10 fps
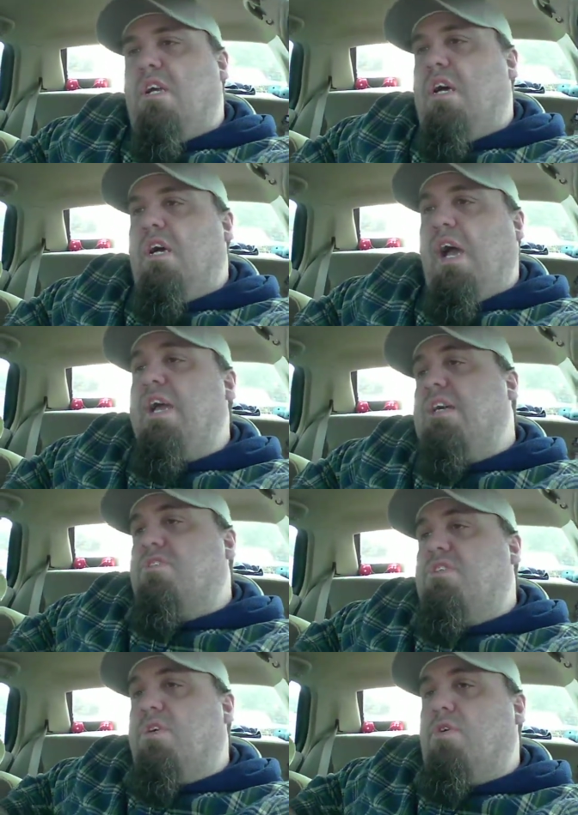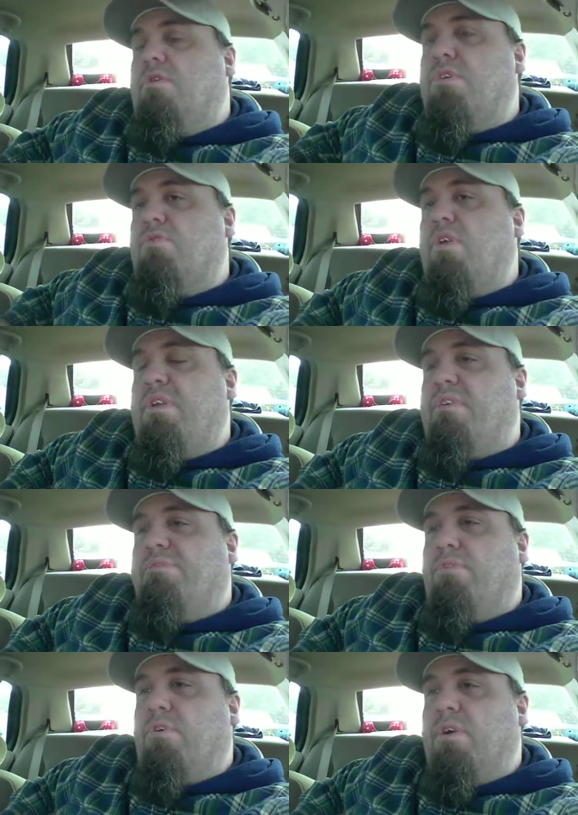Uh, I actually took over running it
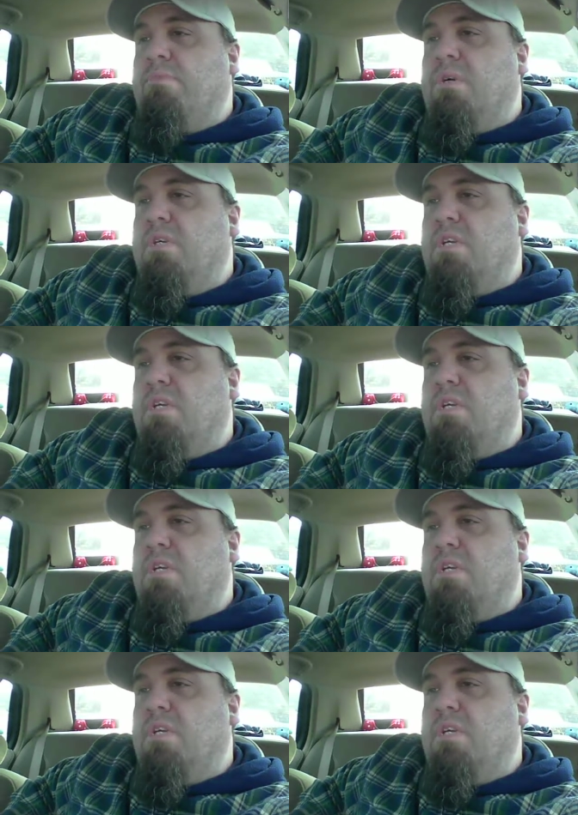for him